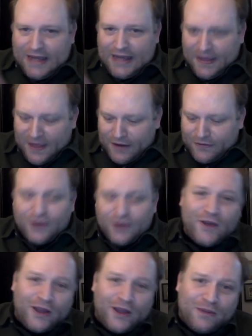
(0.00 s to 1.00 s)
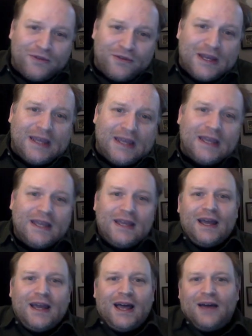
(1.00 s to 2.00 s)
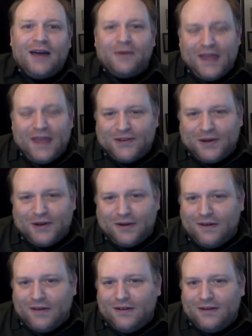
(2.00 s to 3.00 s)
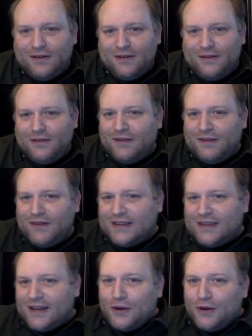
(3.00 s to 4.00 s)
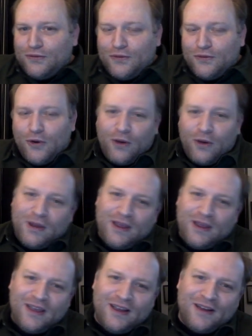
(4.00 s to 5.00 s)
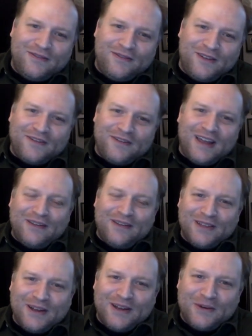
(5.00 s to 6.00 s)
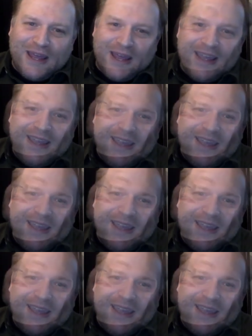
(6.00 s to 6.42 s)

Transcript: And then, of course, Volume 3, where they sort of invented a new form of novel in a way.